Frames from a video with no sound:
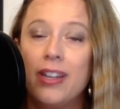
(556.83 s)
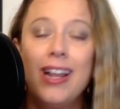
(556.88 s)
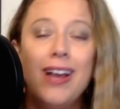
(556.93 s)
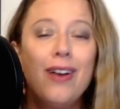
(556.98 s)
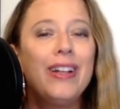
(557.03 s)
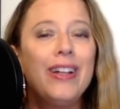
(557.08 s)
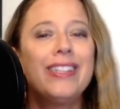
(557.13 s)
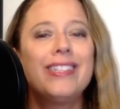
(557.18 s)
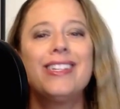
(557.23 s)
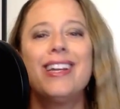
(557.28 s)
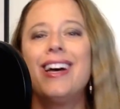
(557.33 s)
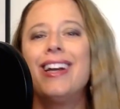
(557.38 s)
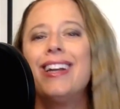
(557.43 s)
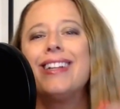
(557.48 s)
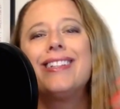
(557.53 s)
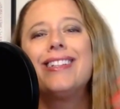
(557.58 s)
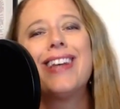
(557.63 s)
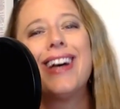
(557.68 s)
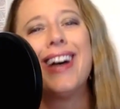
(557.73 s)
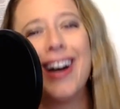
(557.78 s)
Now it's not a
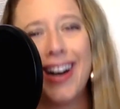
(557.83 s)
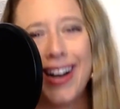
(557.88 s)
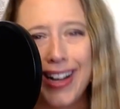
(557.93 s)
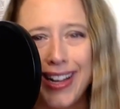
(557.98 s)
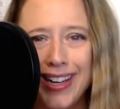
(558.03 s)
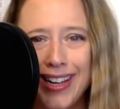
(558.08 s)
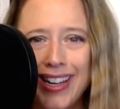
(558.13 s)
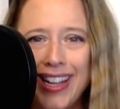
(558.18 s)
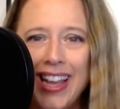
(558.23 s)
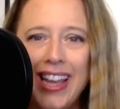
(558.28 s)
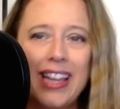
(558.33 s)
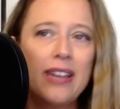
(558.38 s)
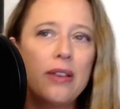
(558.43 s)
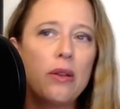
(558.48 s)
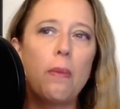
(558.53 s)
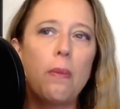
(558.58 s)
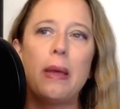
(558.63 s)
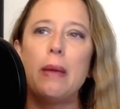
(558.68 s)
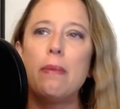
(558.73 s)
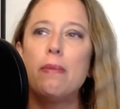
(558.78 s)
ton, and
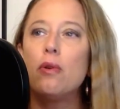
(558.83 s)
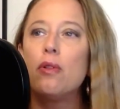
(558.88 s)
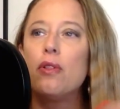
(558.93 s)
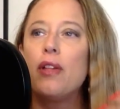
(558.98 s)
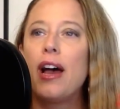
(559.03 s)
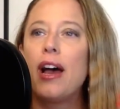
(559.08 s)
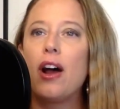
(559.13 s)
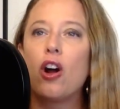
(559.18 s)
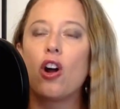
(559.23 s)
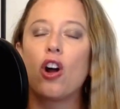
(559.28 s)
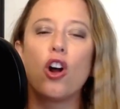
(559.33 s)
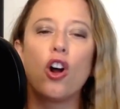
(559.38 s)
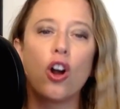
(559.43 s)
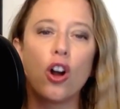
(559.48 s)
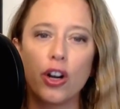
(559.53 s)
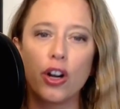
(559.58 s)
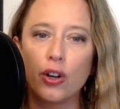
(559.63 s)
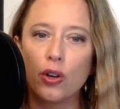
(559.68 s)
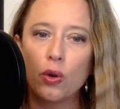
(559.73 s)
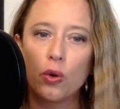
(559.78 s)
the people that are
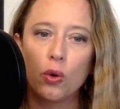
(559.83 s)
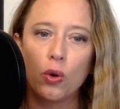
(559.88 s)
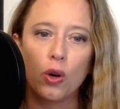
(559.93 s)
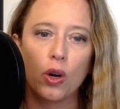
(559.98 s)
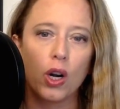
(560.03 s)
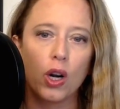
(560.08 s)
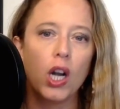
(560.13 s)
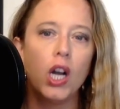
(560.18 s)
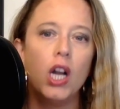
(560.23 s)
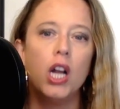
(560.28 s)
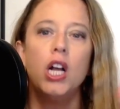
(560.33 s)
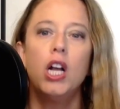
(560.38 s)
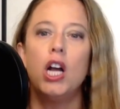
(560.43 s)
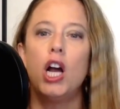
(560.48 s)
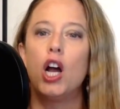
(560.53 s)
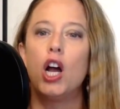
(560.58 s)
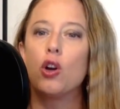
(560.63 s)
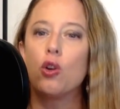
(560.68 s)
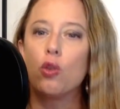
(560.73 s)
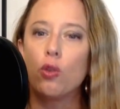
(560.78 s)
hardcore,
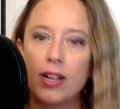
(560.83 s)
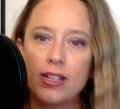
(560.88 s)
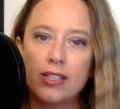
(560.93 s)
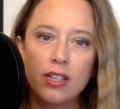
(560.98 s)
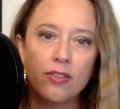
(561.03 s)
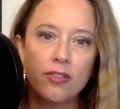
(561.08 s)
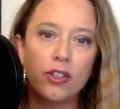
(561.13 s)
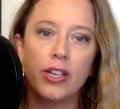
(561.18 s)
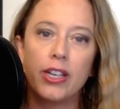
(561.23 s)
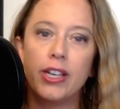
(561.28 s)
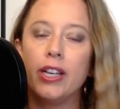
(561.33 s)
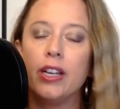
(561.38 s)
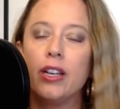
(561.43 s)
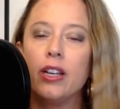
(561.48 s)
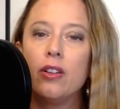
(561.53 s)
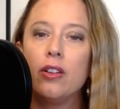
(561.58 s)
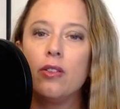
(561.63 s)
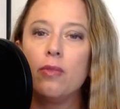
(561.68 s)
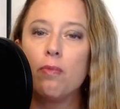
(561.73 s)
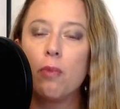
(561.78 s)
aggressively
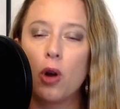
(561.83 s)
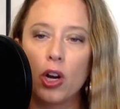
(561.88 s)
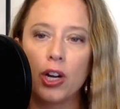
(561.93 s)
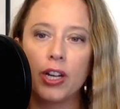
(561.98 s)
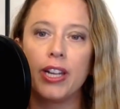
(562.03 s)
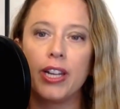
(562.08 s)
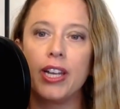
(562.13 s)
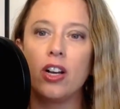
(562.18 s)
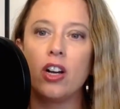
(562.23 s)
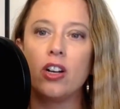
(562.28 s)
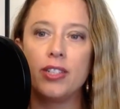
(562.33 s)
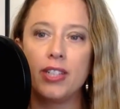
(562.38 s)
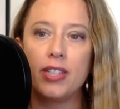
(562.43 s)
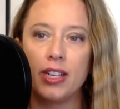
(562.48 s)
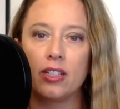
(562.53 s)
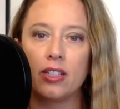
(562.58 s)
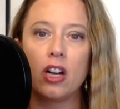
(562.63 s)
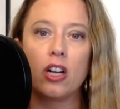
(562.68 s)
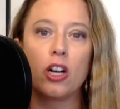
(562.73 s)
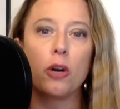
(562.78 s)
marketing on
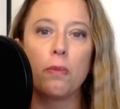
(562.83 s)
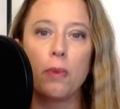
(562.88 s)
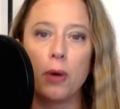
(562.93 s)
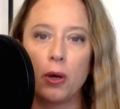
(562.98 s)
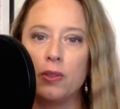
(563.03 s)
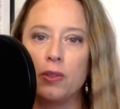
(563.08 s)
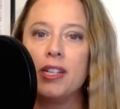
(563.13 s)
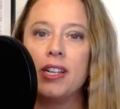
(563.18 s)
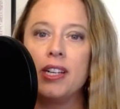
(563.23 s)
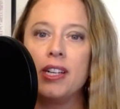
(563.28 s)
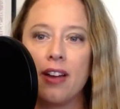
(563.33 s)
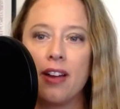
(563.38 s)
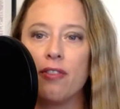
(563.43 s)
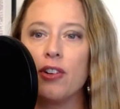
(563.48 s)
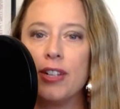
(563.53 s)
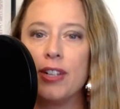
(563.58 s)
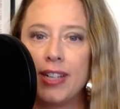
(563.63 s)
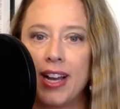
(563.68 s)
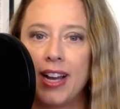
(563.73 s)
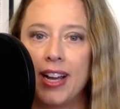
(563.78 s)
TikTok are posting
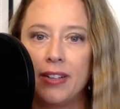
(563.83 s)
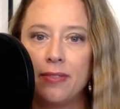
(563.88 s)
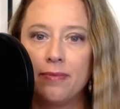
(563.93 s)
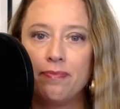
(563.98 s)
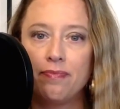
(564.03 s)
every day.